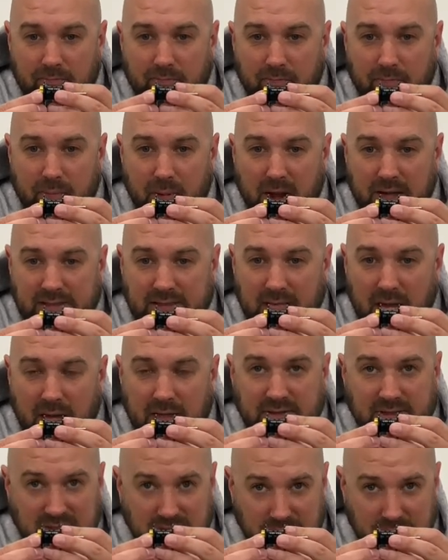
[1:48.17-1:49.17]
based
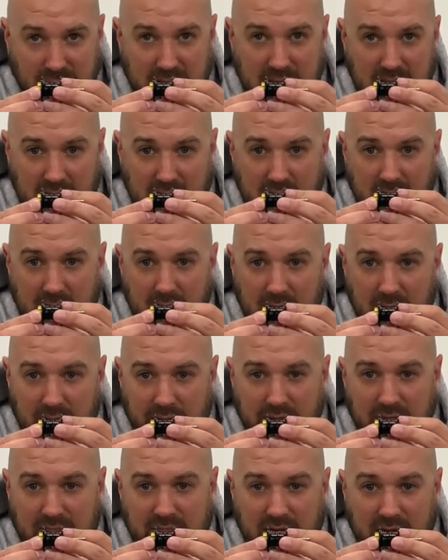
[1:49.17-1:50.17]
on speed,
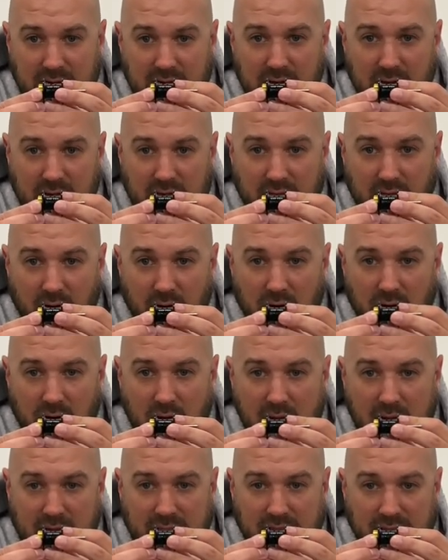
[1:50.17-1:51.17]
this induct rotor
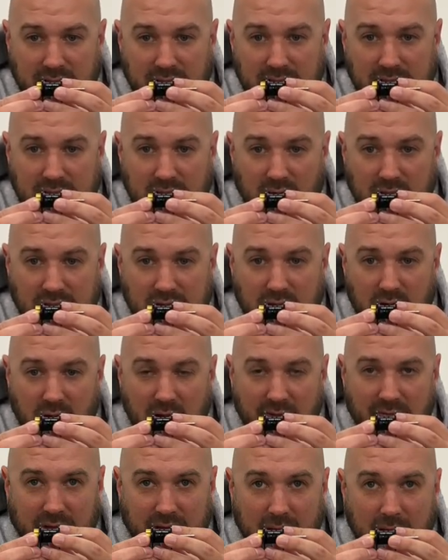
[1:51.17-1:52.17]
actually starts
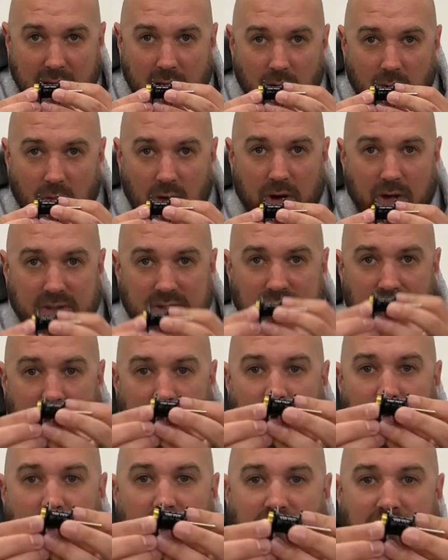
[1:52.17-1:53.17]
traveling outward. So I
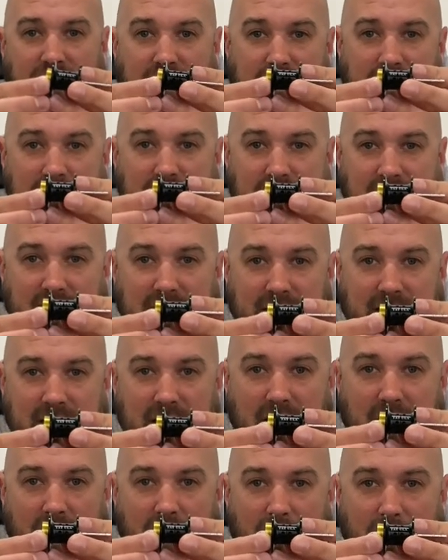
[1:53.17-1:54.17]
don't know if you can see it
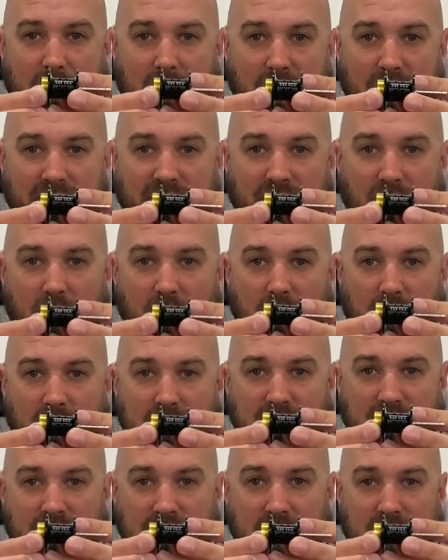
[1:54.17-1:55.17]
there. I'll put it forward.
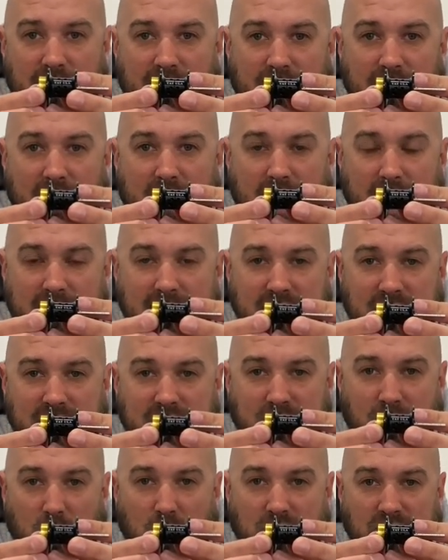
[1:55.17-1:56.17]
If, if as the
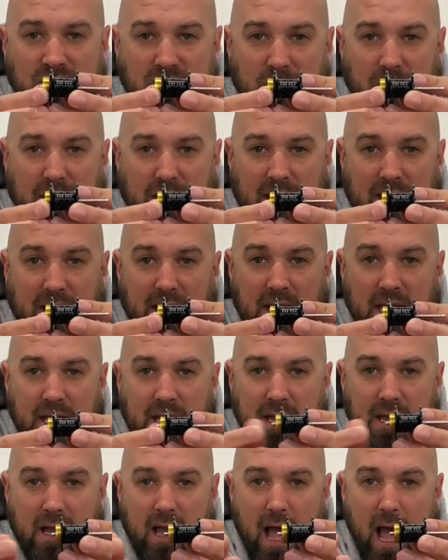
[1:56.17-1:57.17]
spool is spinning,
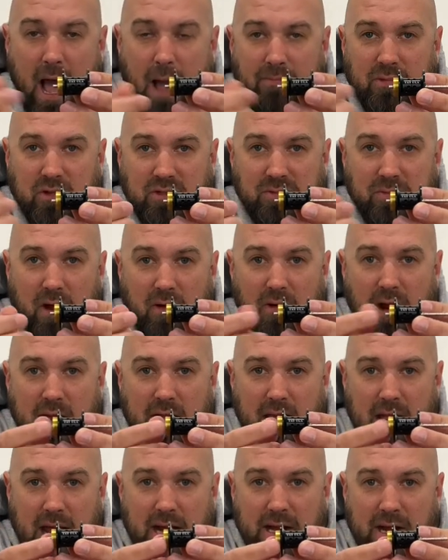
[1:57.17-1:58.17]
I'm using my right
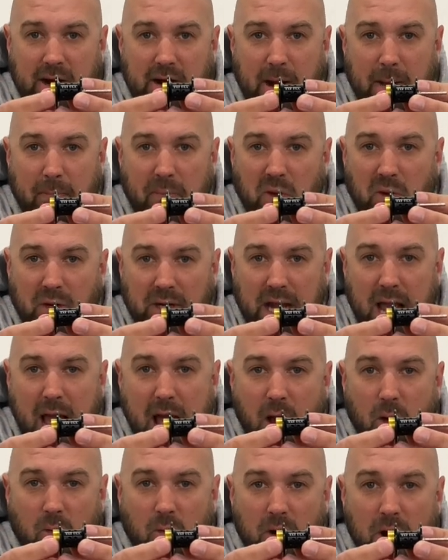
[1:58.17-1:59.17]
hand here and I'm pulling
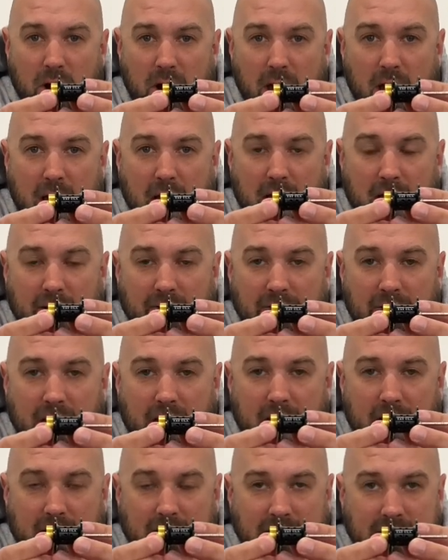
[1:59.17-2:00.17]
outward on,
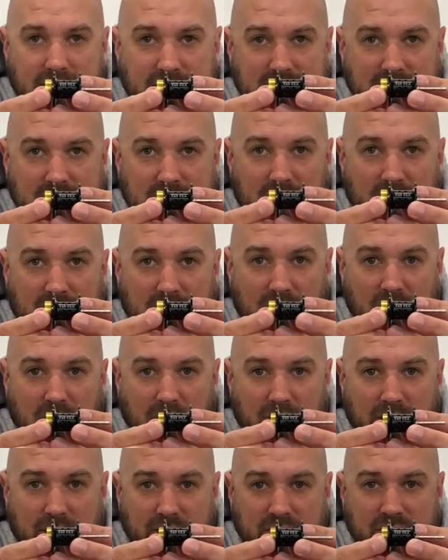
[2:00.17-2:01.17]
on this induct
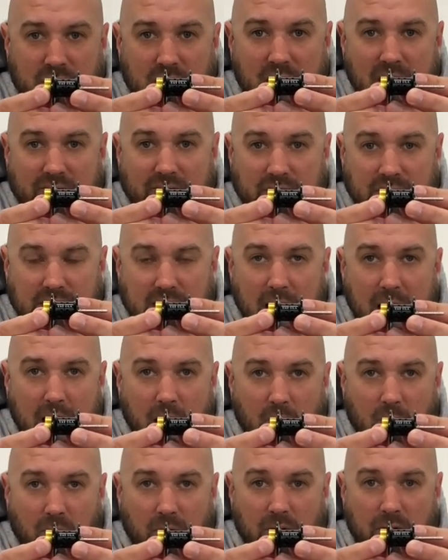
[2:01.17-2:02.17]
rotor and it's traveling
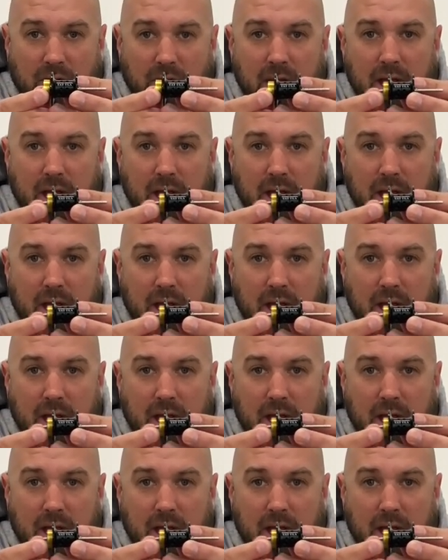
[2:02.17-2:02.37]
outward.